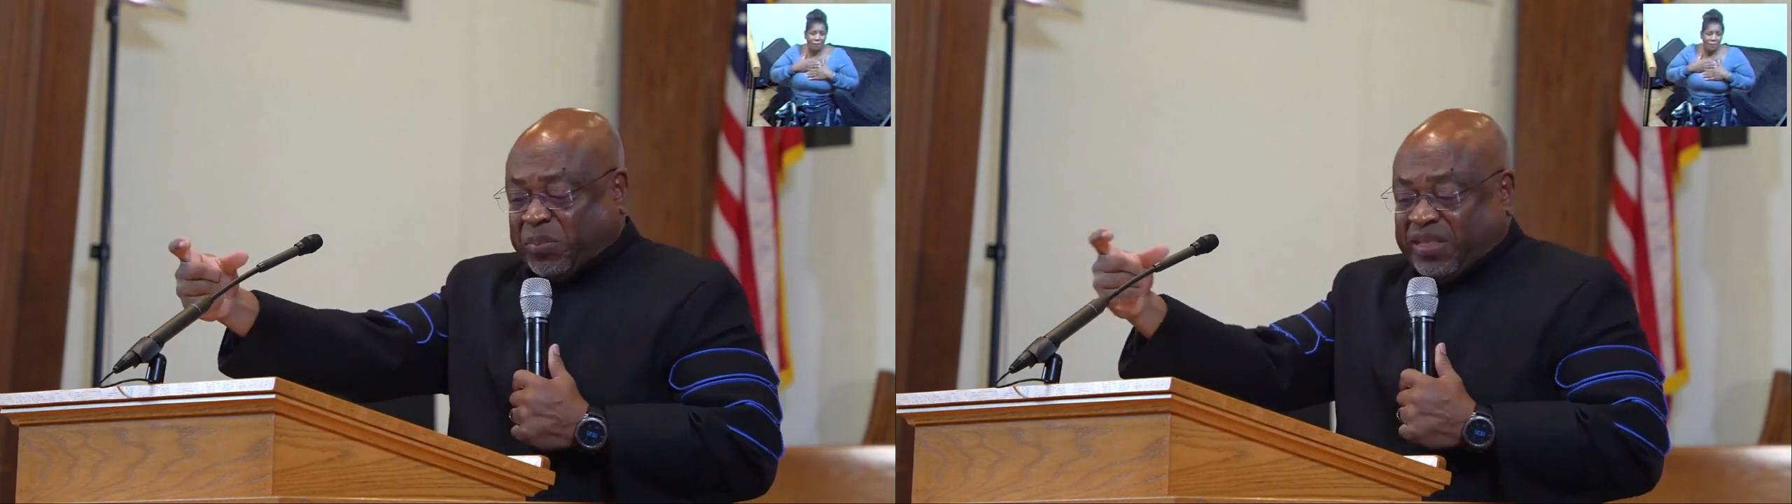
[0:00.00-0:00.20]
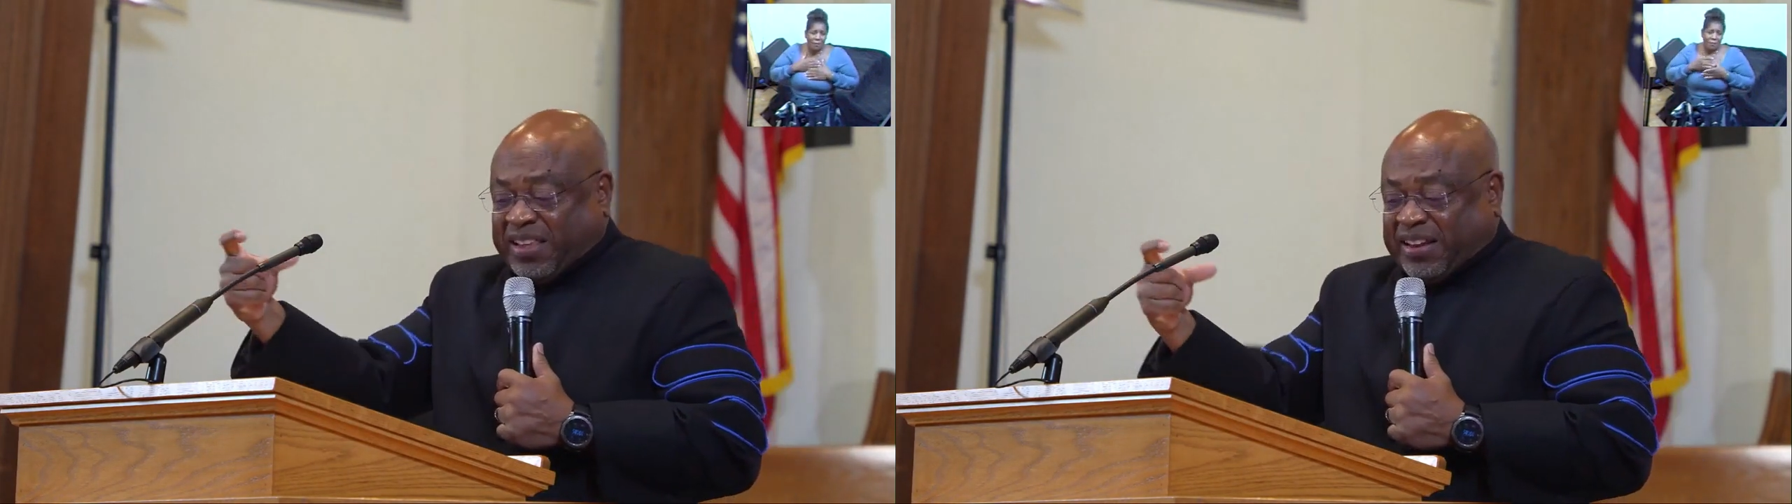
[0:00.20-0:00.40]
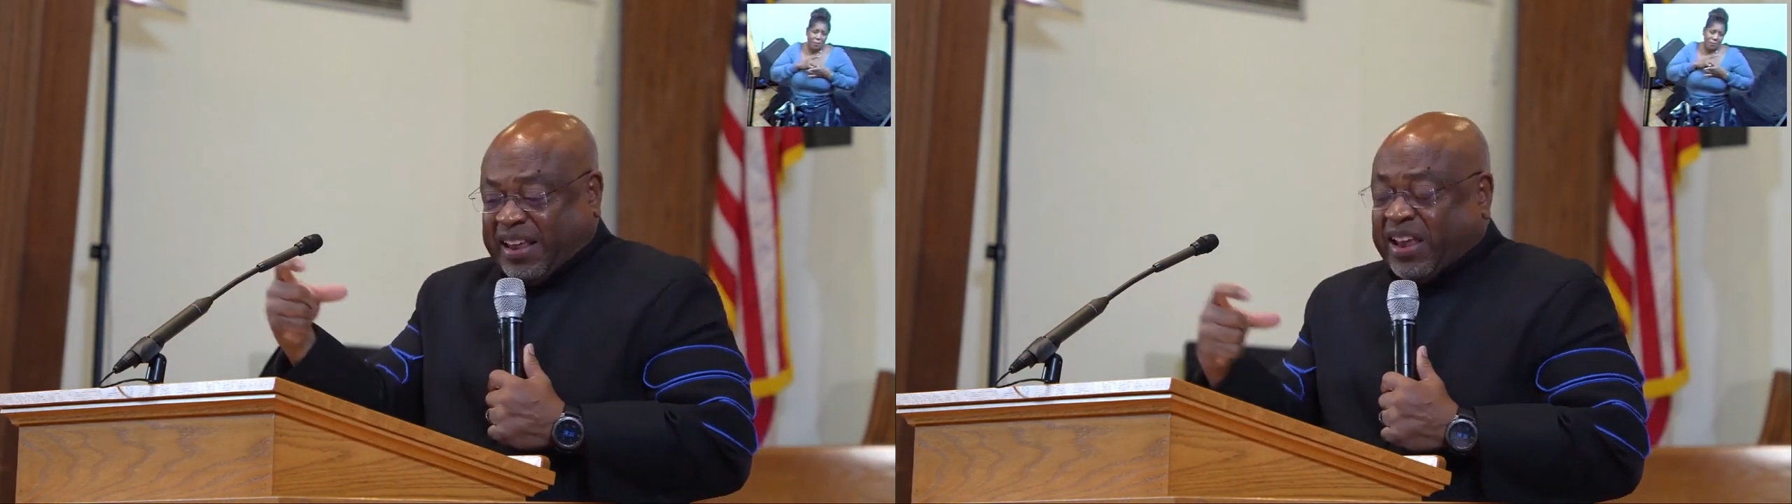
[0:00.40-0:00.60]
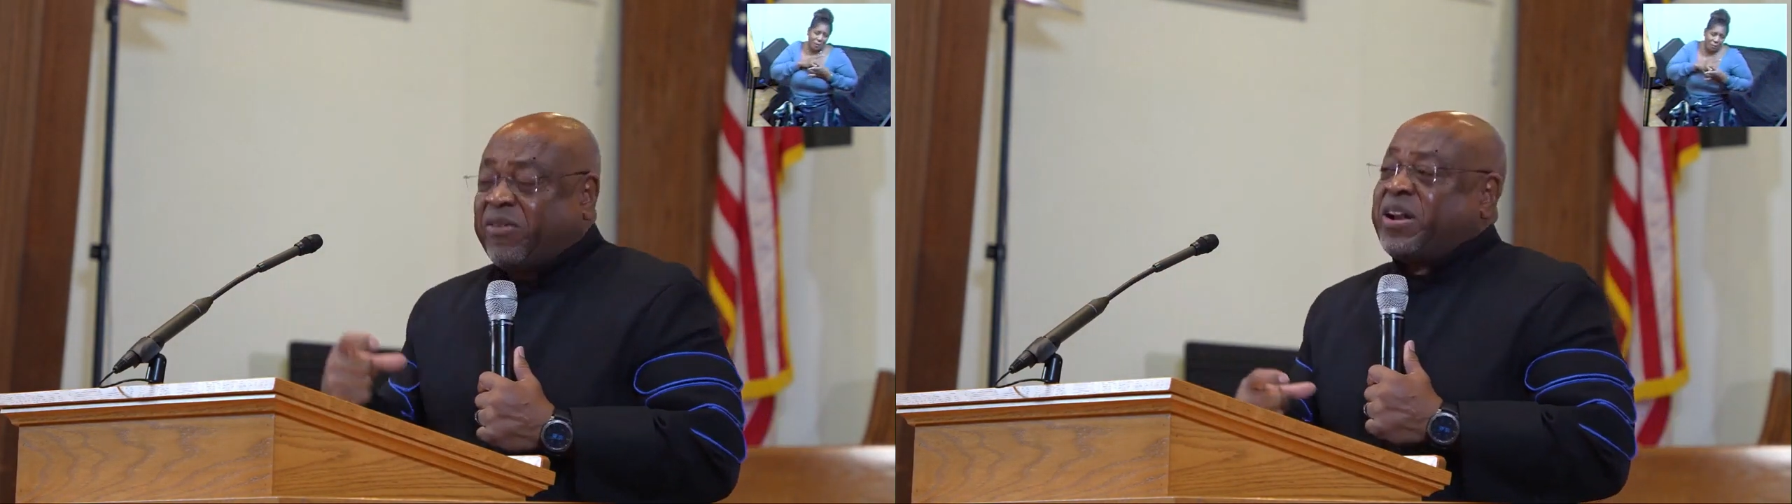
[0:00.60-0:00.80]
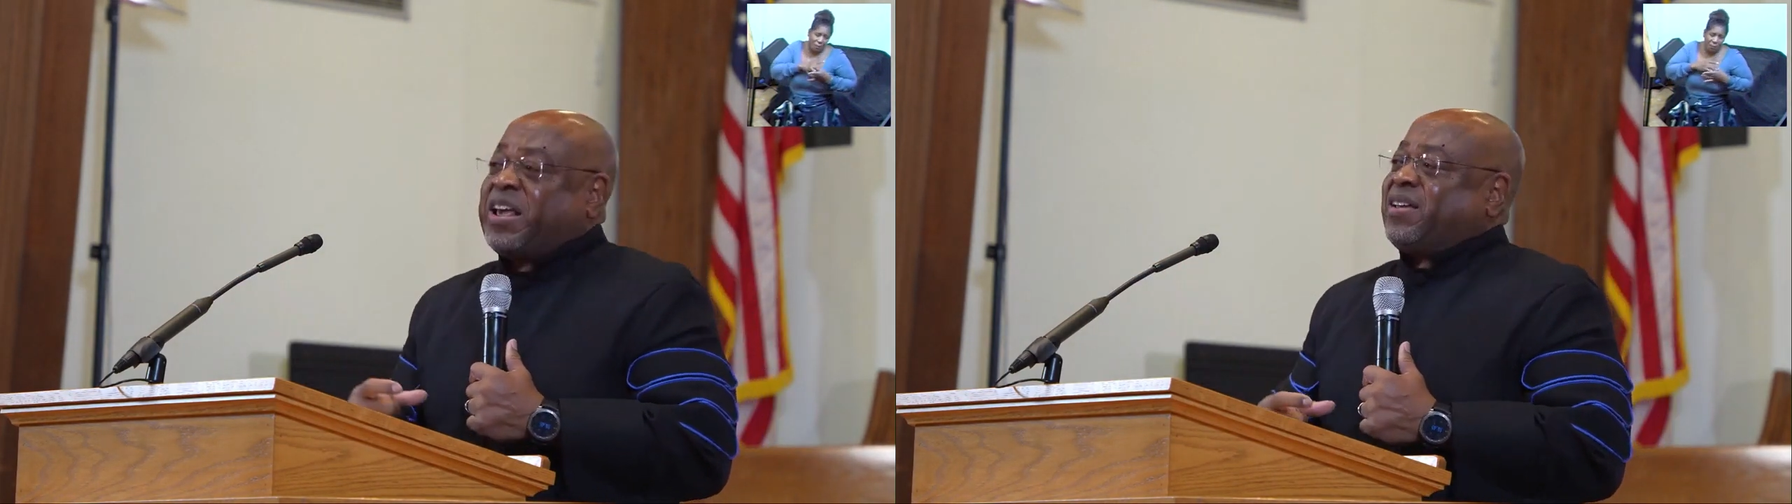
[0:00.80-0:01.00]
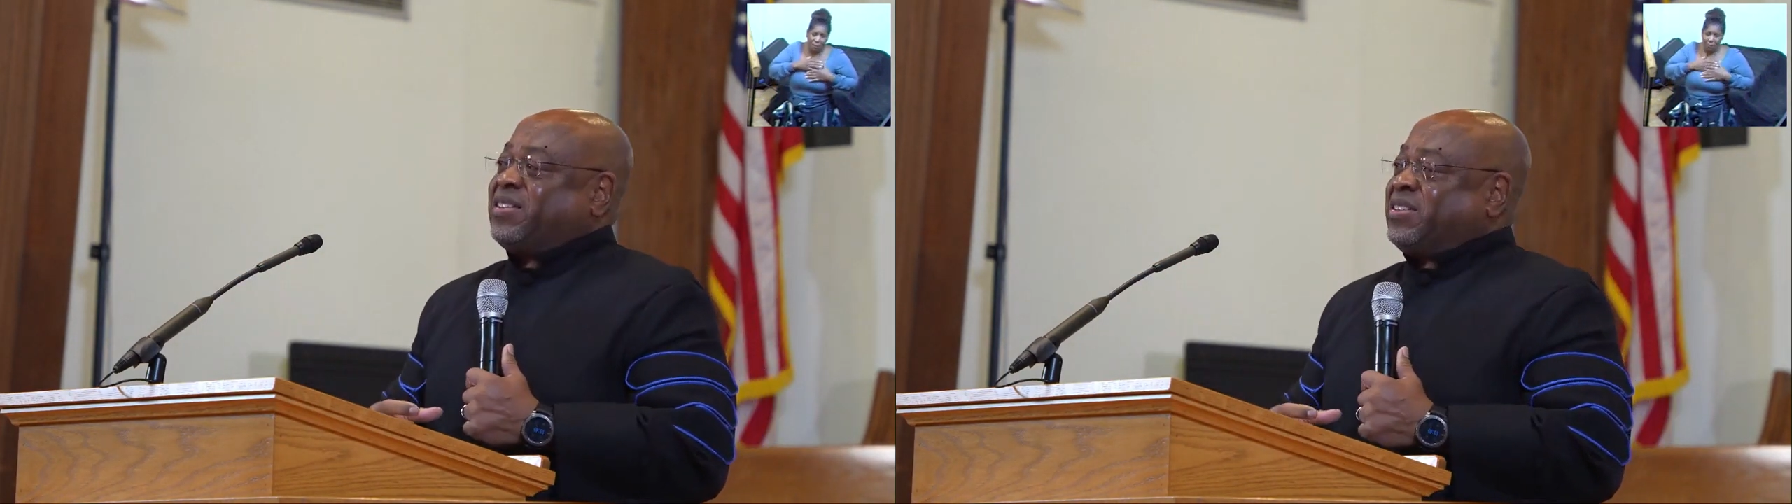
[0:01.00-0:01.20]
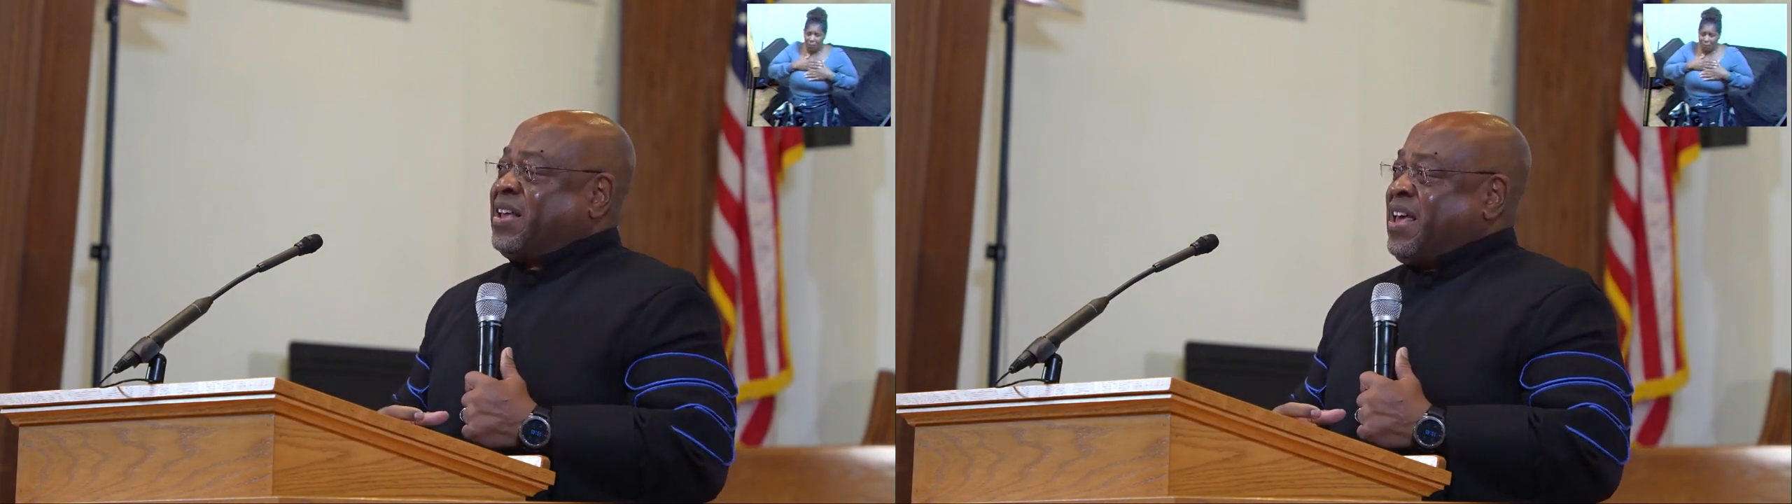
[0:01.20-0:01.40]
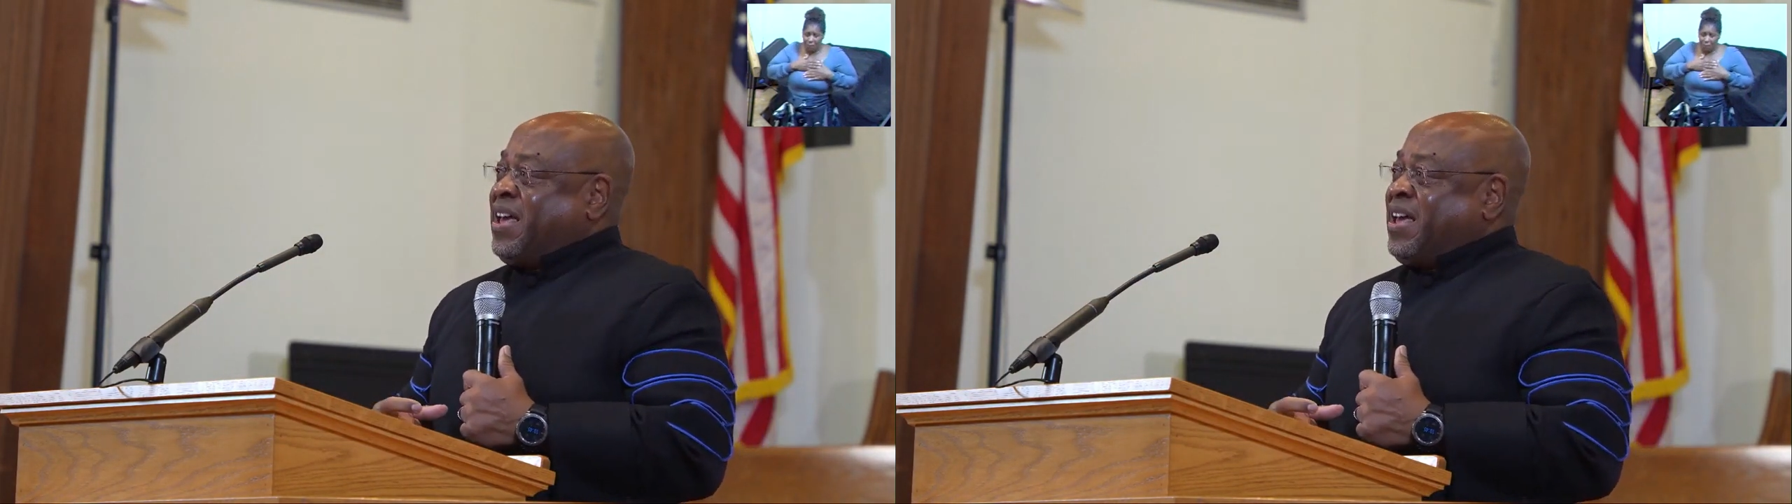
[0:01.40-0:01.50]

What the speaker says: but then here it is.